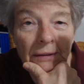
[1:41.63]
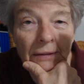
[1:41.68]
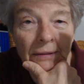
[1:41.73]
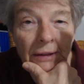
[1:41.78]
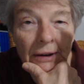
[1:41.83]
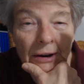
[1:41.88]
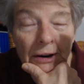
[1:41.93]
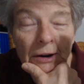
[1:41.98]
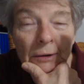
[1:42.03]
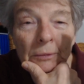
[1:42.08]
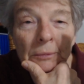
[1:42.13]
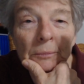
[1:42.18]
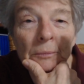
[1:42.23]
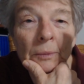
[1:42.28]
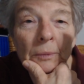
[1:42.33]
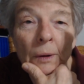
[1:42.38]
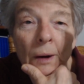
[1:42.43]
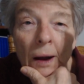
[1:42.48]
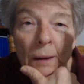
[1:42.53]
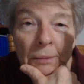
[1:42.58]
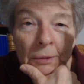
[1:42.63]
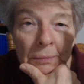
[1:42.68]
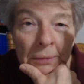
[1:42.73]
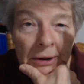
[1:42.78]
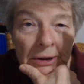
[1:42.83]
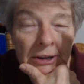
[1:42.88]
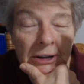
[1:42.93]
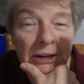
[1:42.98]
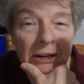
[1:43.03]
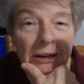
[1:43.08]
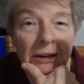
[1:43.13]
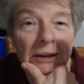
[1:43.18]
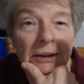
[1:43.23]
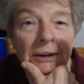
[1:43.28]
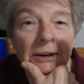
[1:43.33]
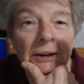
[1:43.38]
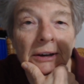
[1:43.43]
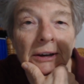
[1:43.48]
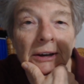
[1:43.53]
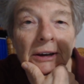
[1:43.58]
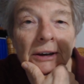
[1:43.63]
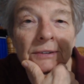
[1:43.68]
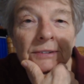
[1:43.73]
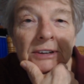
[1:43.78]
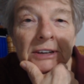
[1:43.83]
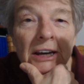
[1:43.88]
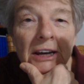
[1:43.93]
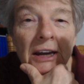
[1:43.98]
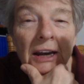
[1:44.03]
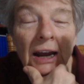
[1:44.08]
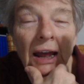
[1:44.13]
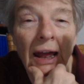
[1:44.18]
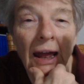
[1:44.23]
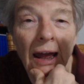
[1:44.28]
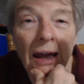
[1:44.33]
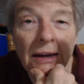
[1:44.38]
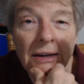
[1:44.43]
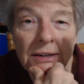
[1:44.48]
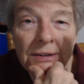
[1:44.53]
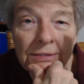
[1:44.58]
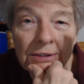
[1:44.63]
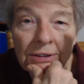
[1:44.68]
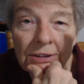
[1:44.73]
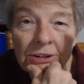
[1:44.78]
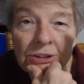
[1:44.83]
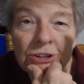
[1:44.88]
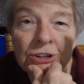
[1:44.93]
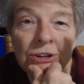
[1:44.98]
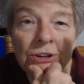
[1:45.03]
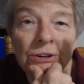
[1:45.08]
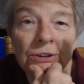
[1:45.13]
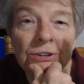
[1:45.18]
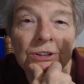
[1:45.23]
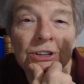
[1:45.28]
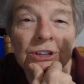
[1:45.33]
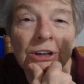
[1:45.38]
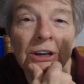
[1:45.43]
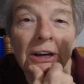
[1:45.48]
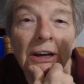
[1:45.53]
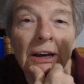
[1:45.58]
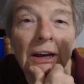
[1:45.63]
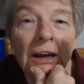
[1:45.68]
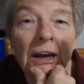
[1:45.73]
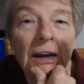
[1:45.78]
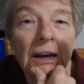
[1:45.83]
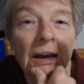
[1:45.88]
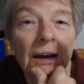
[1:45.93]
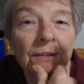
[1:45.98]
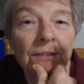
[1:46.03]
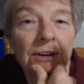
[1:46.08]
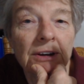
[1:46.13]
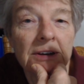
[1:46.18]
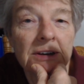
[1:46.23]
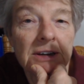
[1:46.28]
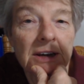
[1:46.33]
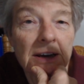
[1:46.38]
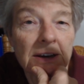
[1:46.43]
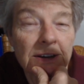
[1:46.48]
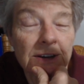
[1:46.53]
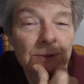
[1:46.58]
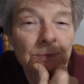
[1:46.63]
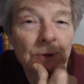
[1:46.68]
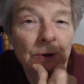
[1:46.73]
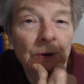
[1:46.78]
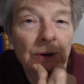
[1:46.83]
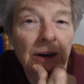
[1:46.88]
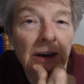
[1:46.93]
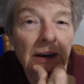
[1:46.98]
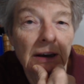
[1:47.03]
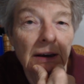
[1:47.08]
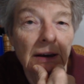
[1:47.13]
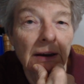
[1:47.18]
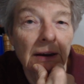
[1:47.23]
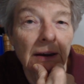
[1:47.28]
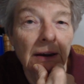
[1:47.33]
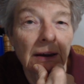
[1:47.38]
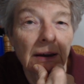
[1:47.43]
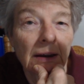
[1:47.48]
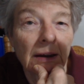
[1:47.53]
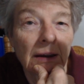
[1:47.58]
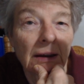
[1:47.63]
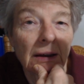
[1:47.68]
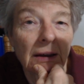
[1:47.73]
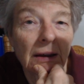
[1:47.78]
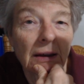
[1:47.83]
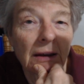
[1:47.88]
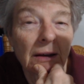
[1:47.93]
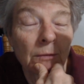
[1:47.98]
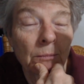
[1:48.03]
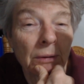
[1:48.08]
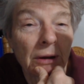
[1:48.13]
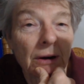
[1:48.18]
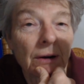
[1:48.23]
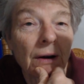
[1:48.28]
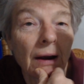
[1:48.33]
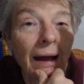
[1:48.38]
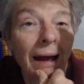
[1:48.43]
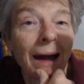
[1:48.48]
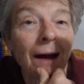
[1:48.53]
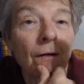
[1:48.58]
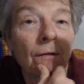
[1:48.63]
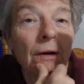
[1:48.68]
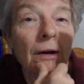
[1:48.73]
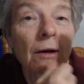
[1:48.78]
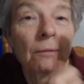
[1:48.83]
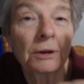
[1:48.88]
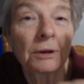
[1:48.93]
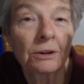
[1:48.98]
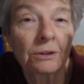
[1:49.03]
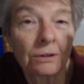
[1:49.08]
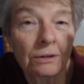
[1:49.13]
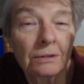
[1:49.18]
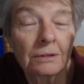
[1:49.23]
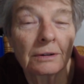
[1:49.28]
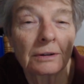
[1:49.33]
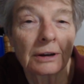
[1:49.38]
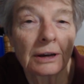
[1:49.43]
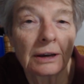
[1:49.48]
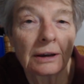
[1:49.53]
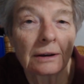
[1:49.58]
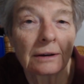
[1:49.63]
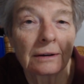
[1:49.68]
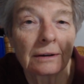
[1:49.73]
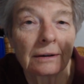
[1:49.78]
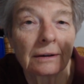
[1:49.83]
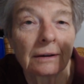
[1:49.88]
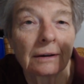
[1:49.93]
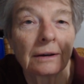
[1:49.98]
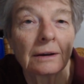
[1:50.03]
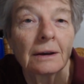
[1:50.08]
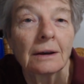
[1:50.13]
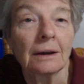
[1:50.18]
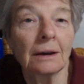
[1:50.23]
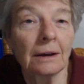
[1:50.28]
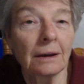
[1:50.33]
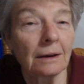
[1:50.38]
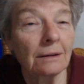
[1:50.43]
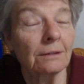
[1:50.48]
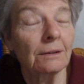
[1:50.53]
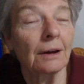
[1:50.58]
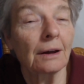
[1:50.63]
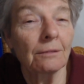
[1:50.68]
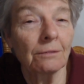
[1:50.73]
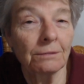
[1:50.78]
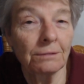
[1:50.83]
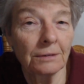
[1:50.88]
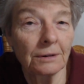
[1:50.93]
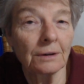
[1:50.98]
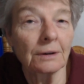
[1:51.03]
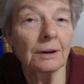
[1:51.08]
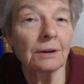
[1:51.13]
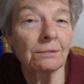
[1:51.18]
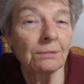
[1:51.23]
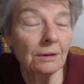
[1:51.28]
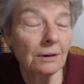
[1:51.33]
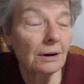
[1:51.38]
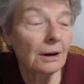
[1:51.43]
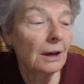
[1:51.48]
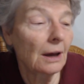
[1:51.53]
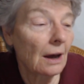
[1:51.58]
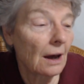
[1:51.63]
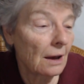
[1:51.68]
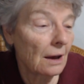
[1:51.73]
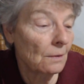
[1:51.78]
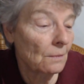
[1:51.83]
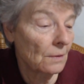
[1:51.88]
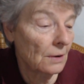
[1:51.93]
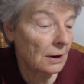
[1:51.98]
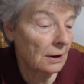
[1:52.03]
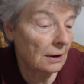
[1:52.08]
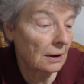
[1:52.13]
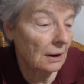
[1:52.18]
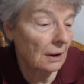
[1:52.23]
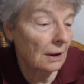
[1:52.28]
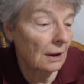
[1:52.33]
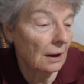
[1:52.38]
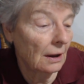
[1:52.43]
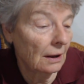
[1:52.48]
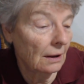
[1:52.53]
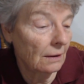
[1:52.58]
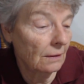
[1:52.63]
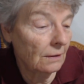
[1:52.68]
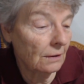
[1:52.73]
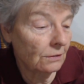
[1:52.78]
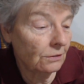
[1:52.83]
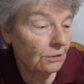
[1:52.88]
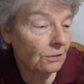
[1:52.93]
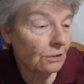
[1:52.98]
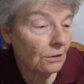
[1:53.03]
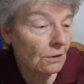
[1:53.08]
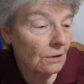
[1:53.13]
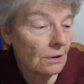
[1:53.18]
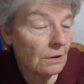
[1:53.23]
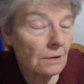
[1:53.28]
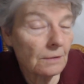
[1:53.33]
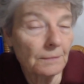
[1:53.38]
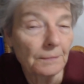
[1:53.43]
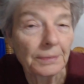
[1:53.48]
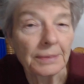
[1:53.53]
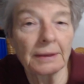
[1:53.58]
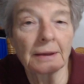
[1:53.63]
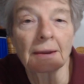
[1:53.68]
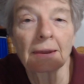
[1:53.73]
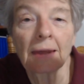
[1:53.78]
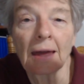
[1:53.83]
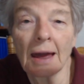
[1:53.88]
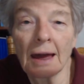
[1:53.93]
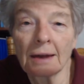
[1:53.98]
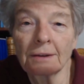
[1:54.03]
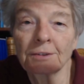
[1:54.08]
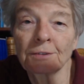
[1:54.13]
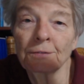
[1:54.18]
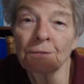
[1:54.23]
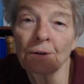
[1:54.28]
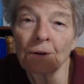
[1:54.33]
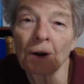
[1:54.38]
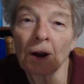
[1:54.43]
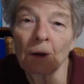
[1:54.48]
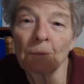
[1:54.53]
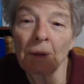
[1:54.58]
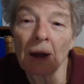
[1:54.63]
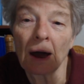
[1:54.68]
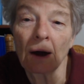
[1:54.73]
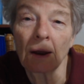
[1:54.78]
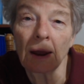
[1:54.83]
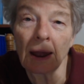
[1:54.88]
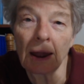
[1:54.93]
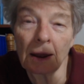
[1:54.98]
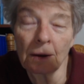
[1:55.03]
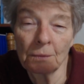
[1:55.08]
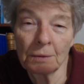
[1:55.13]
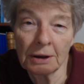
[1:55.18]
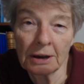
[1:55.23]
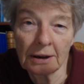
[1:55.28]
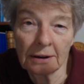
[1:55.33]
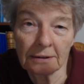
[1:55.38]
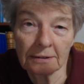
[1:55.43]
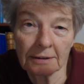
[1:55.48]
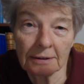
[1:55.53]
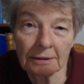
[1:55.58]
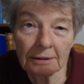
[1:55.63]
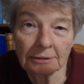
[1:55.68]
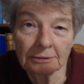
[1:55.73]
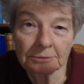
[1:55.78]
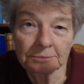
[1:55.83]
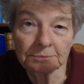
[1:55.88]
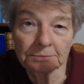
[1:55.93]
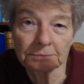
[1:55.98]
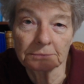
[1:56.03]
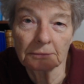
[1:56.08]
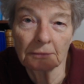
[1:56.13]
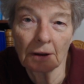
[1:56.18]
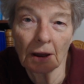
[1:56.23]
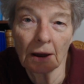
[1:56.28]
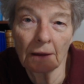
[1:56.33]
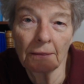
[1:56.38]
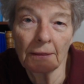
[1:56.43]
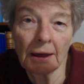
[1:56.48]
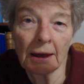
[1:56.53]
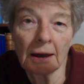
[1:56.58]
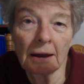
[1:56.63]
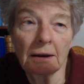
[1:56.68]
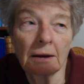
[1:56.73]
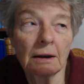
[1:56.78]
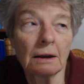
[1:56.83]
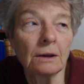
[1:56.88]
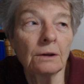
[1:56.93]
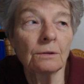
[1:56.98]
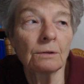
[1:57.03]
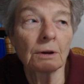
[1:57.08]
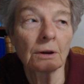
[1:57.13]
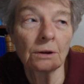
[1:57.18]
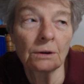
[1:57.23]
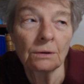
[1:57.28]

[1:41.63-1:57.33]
their probability of staying active in the church and having a testimony and a better outcome eternally is a very, very high one. This journal lasts for about eight weeks and then you can